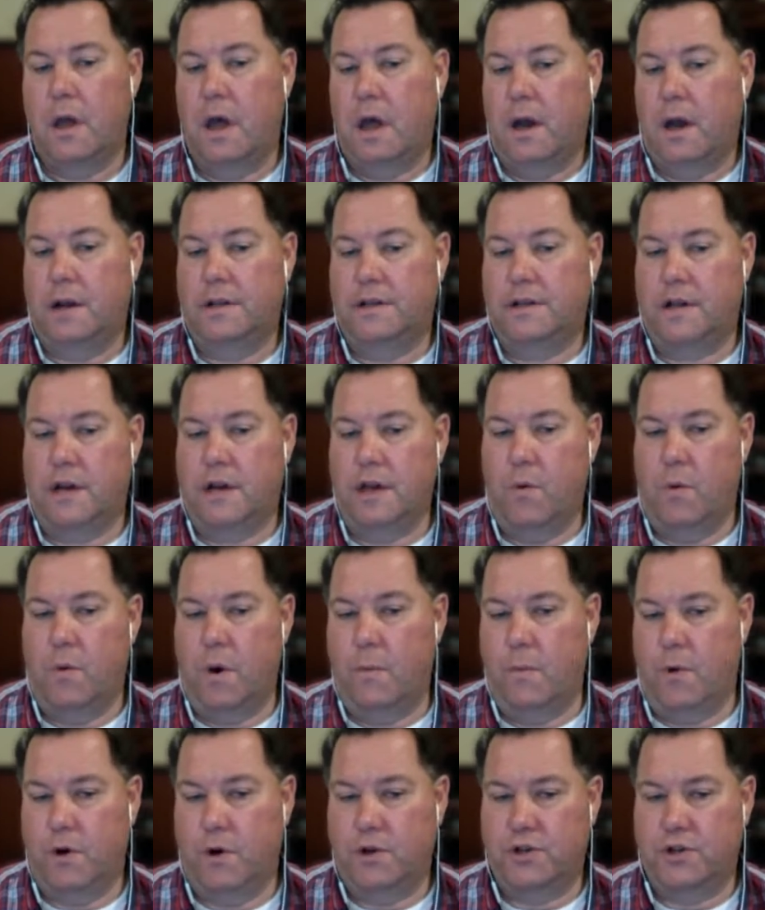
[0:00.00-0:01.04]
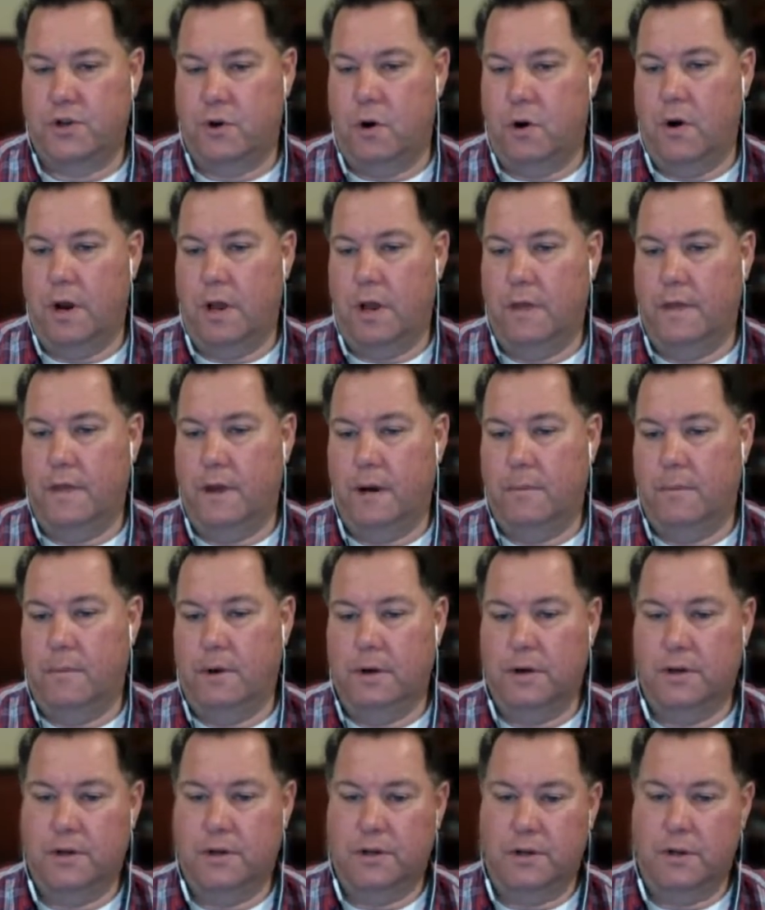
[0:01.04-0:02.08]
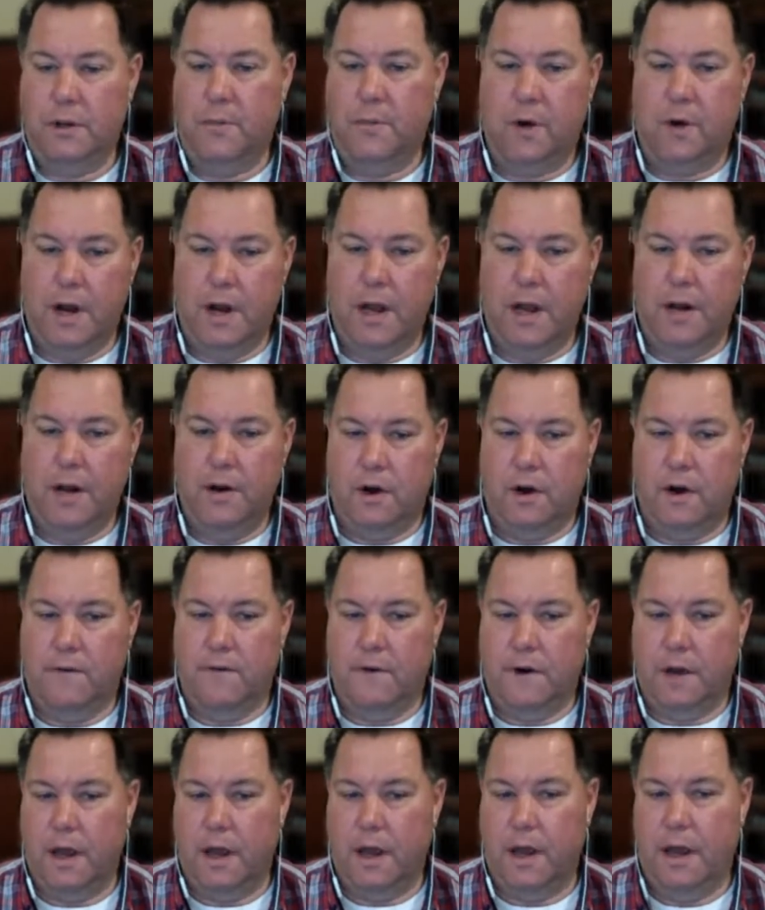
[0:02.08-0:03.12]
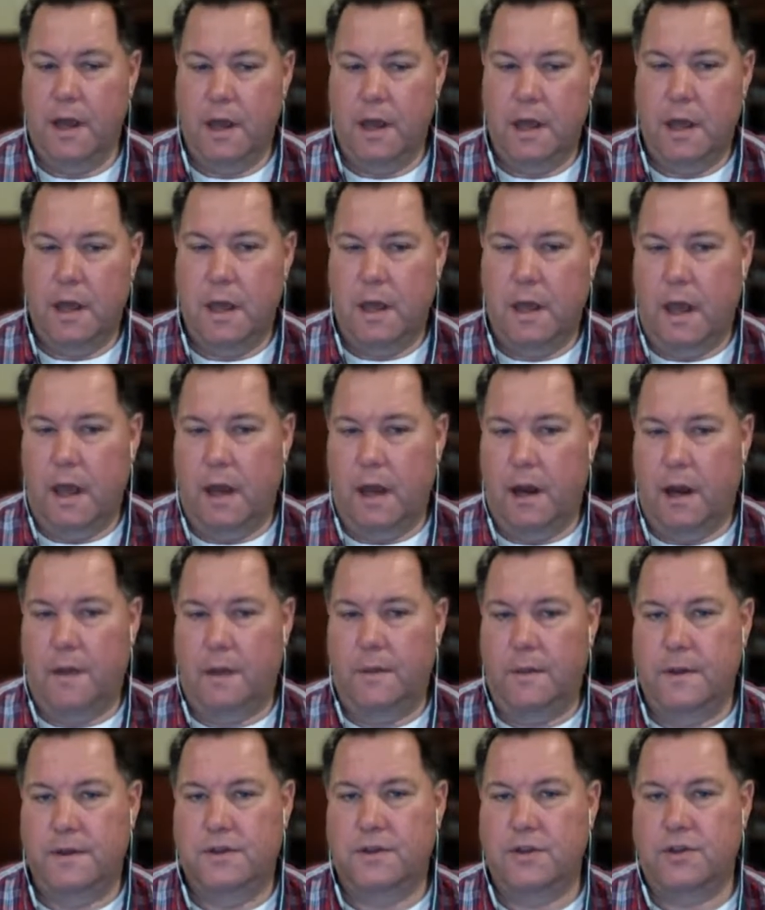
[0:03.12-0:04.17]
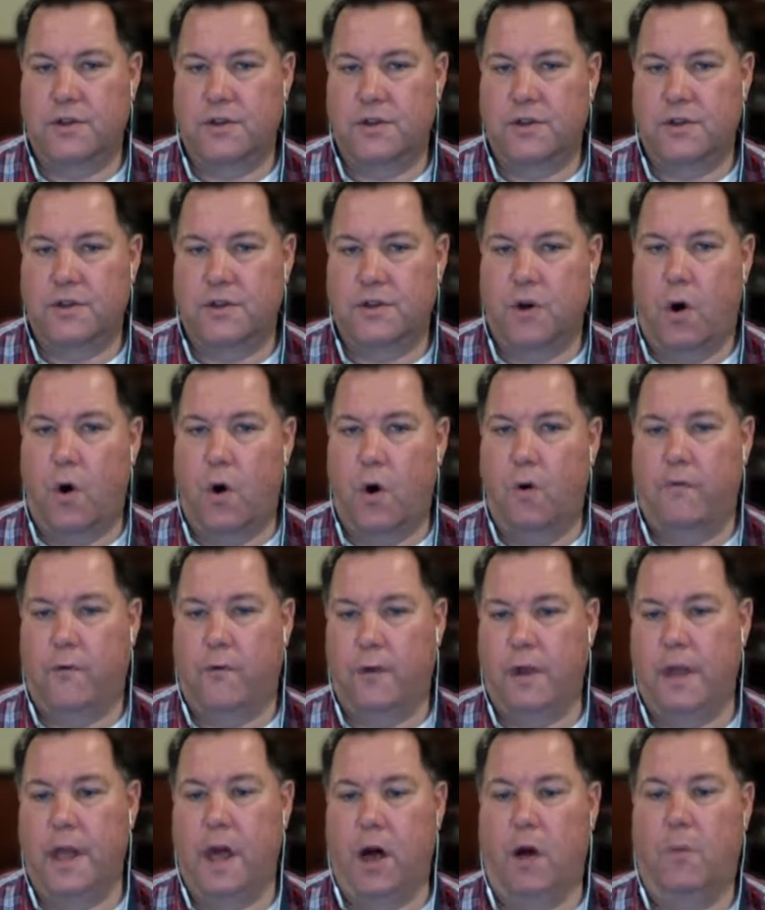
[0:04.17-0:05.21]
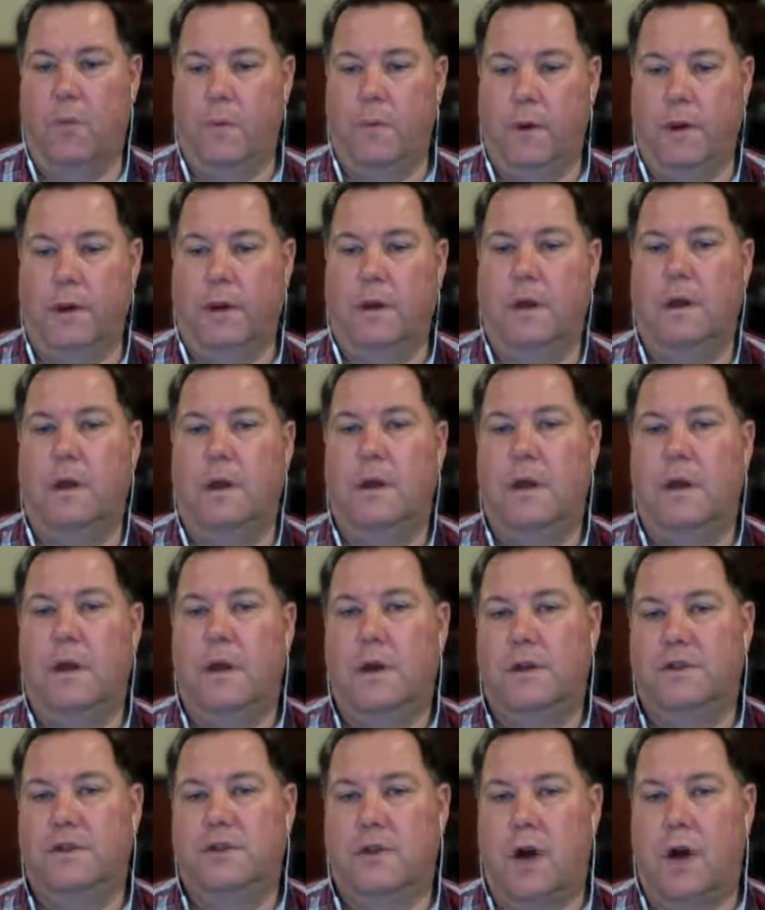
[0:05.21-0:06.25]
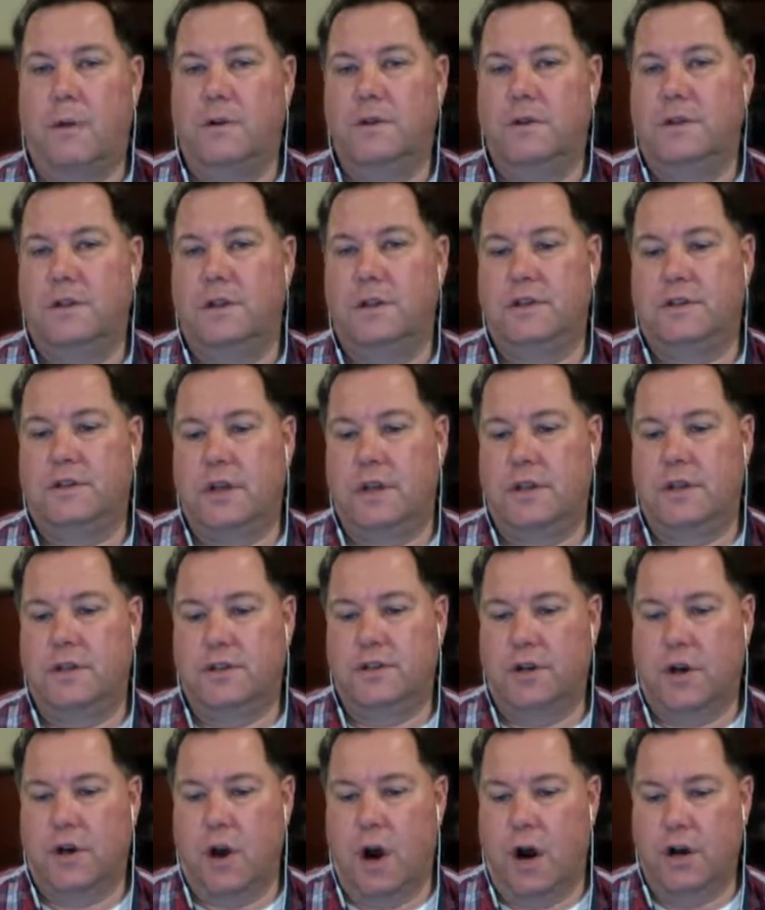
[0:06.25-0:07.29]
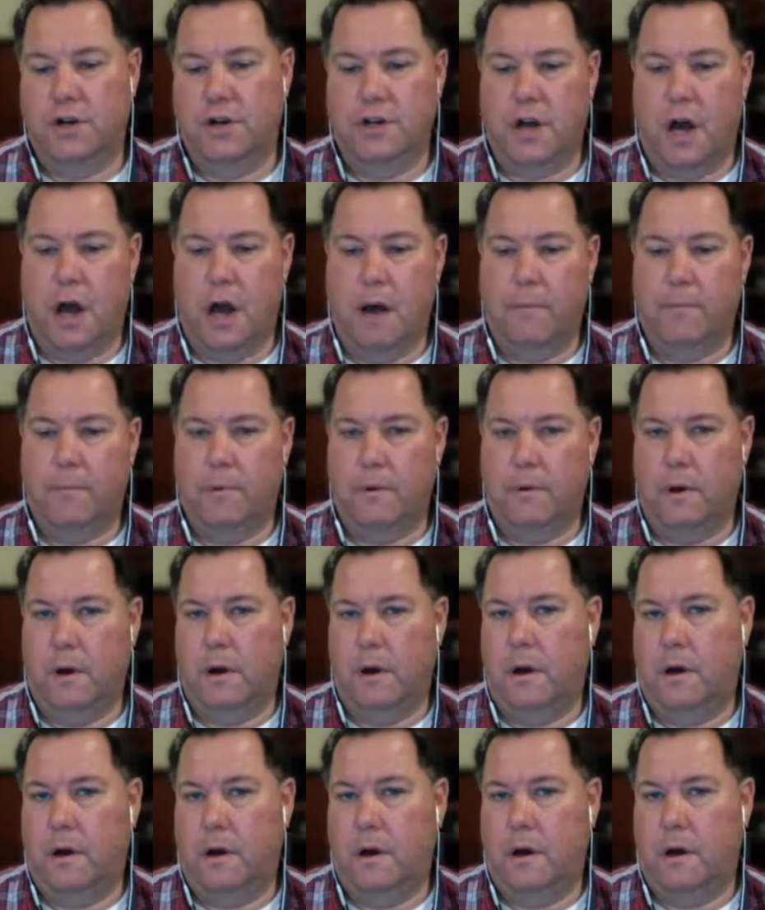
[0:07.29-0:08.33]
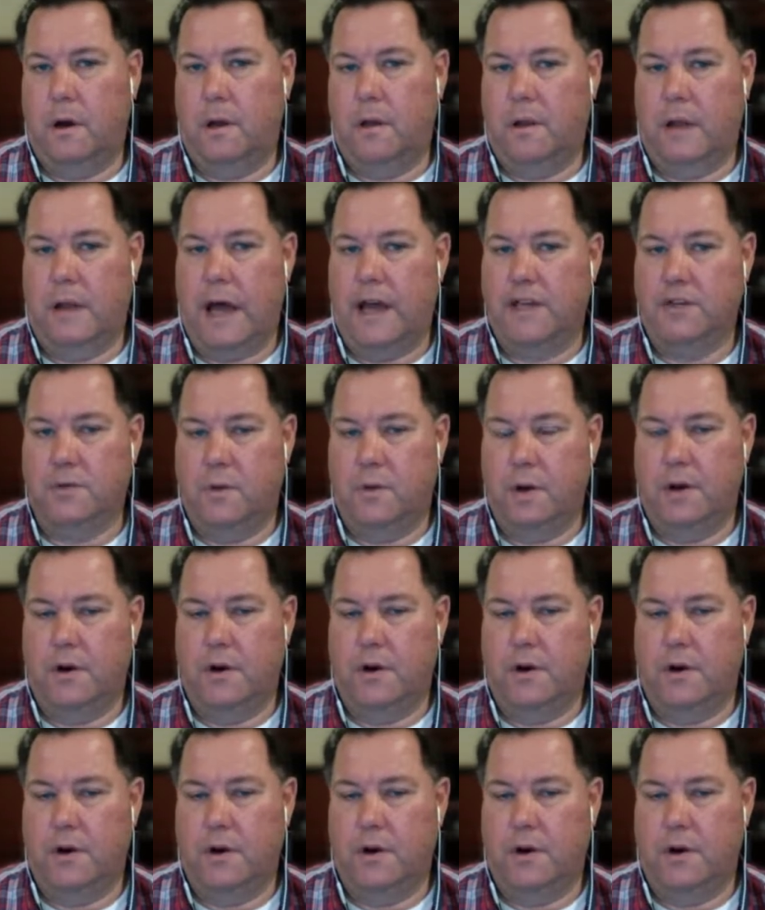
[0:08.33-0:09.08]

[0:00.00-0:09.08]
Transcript: I'm going to tell you one more story, and then we're going to end off, okay? And this is hopefully helping. So I was in the cigar shop last